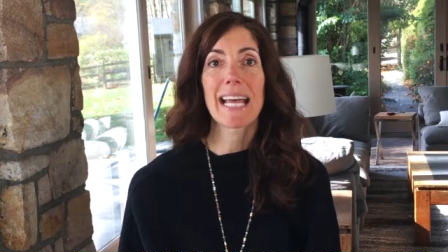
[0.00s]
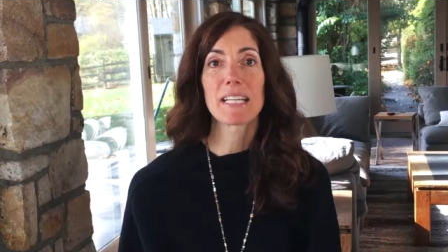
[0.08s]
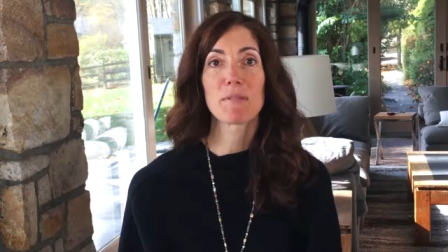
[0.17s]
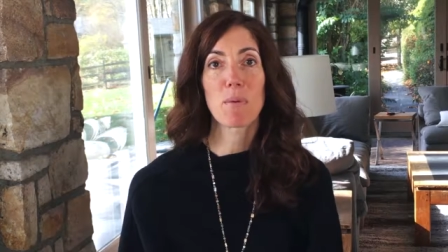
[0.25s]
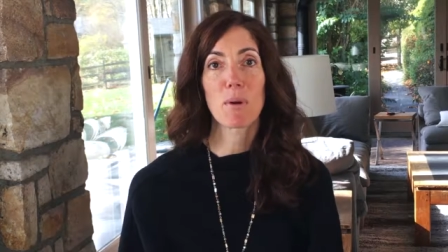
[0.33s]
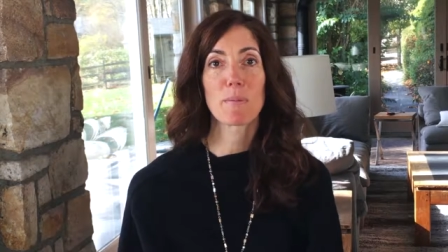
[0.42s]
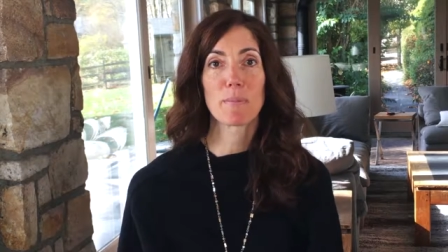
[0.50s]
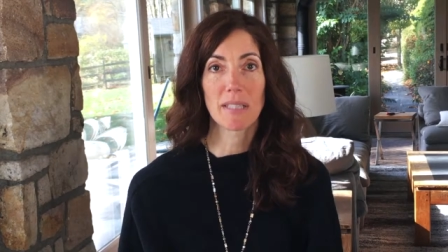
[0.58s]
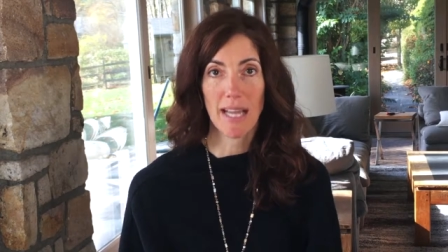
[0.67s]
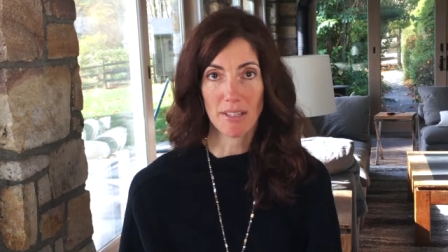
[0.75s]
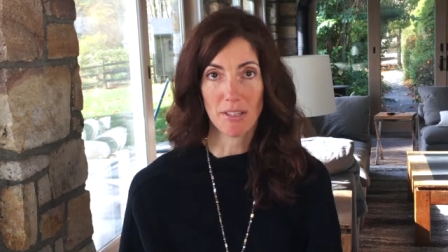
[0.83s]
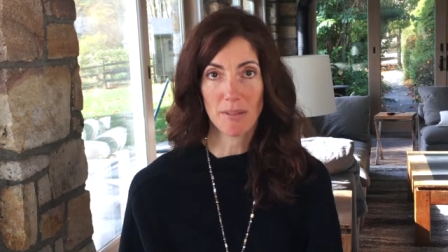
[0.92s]
Dashboard
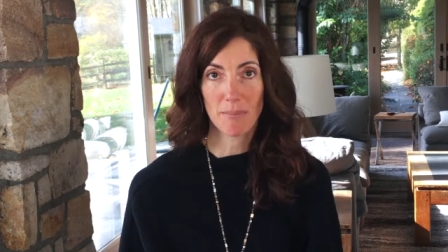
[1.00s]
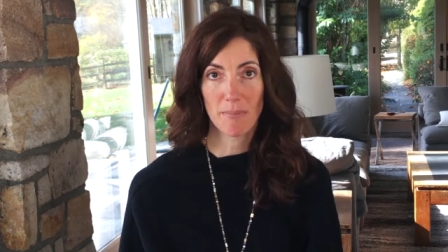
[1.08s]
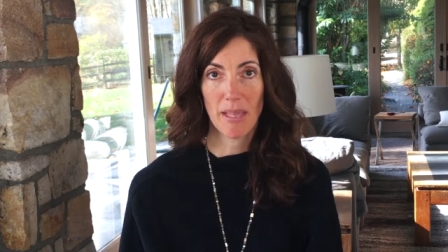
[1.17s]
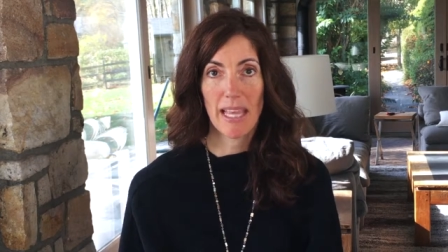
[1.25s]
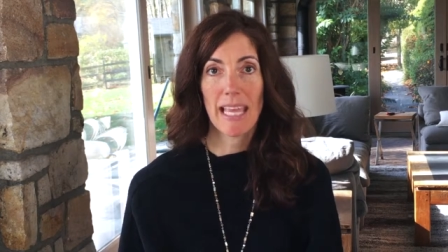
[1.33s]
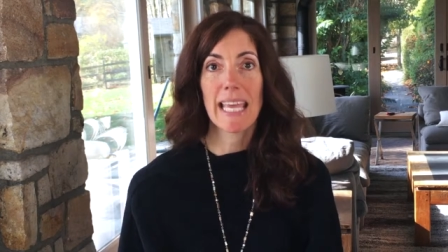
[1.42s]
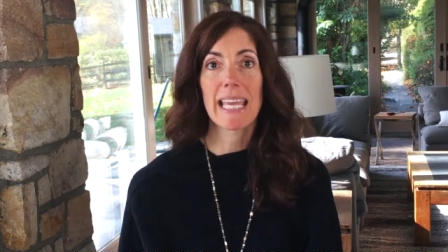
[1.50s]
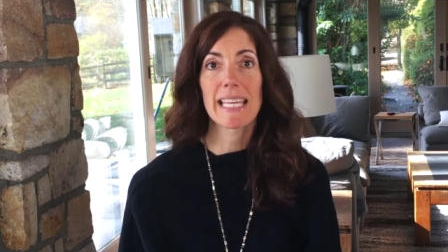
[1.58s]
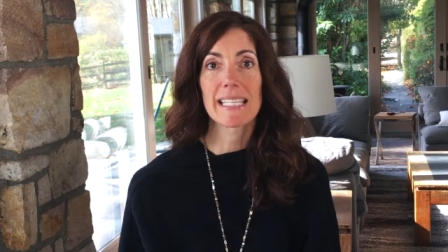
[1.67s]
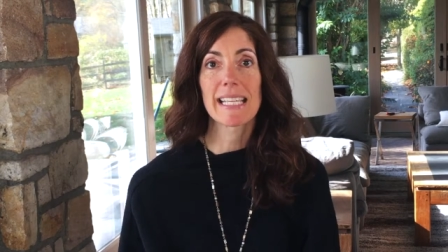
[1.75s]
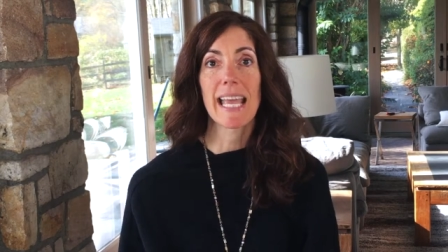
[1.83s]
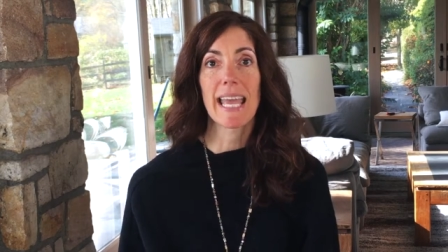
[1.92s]
Planner
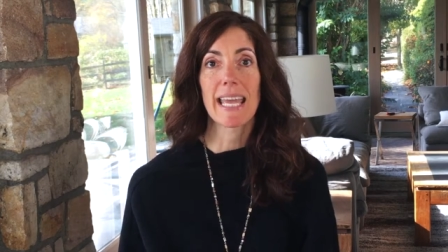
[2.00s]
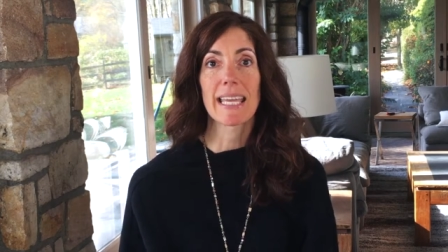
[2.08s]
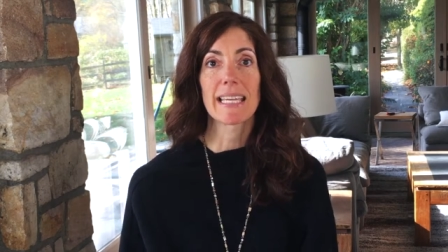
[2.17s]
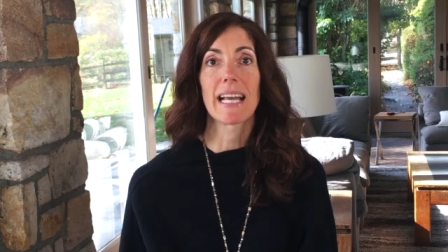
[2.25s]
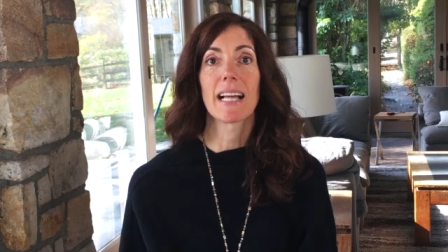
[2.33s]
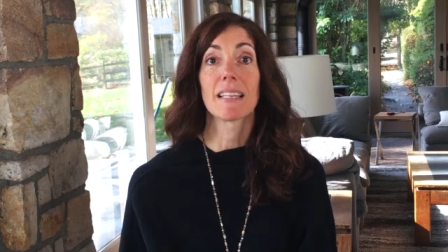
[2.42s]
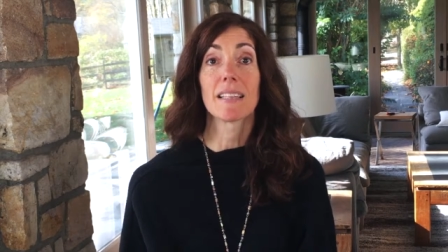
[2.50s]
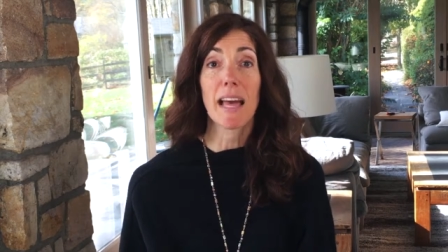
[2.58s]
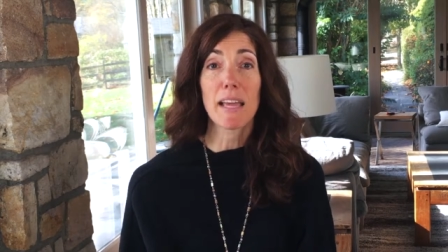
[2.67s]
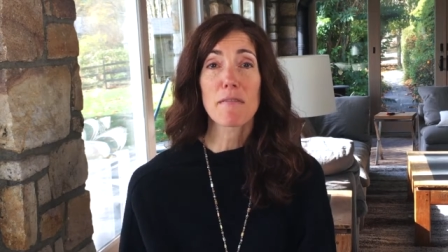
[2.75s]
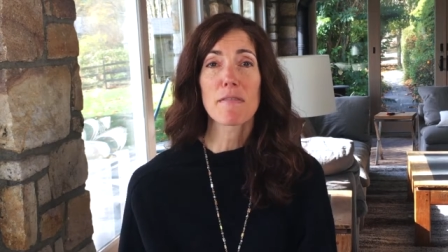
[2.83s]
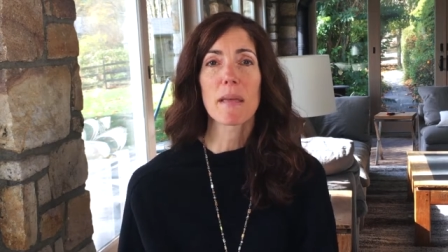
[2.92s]
is a
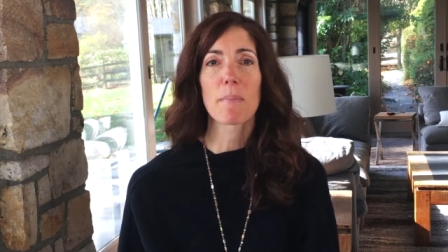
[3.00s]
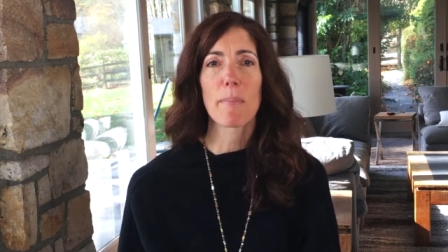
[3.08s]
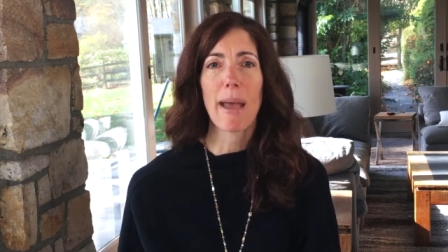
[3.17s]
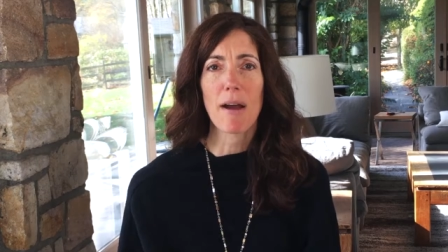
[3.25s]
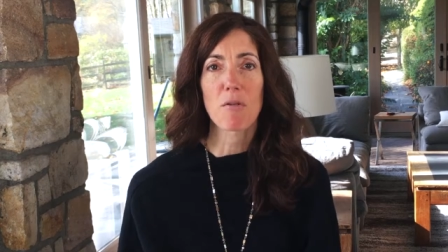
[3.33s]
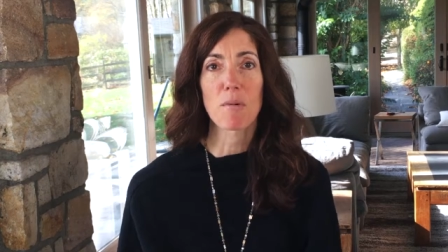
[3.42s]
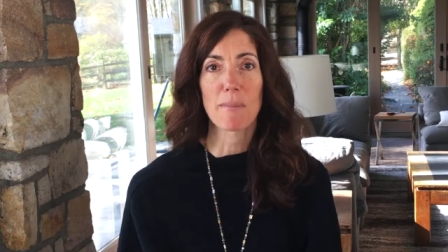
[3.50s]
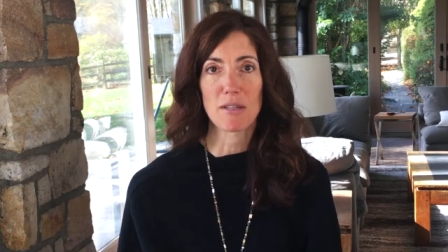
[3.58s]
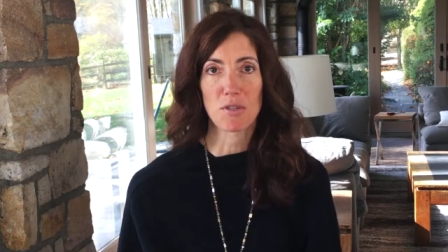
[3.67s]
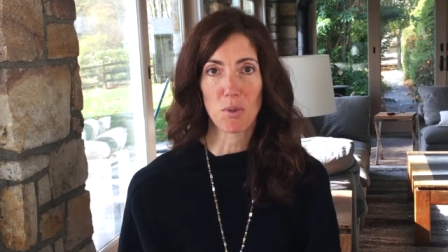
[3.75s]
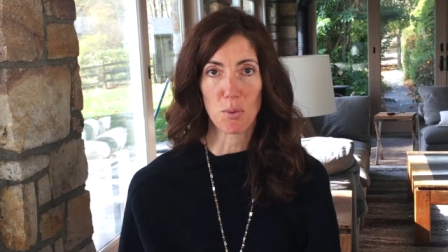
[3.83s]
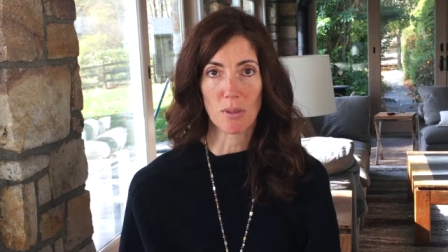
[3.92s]
life
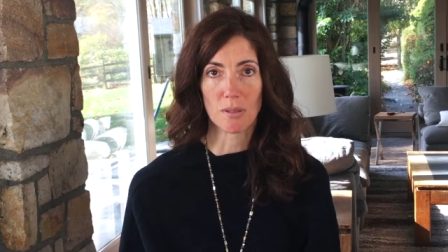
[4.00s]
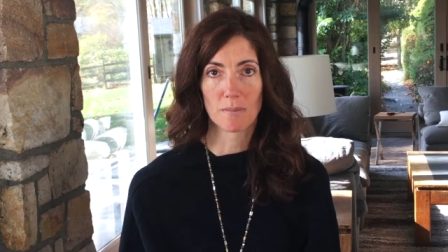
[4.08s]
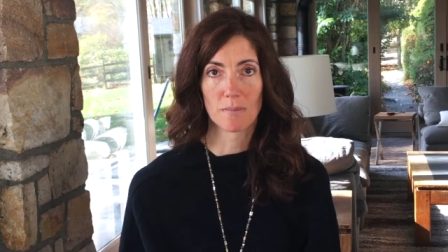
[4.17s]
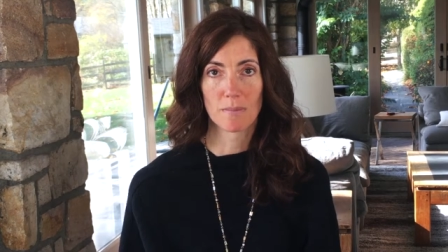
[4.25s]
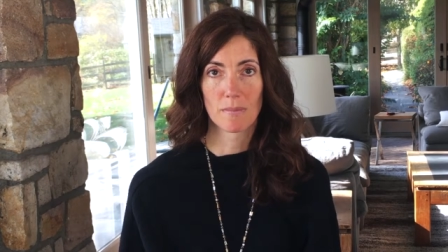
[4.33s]
empowerment tool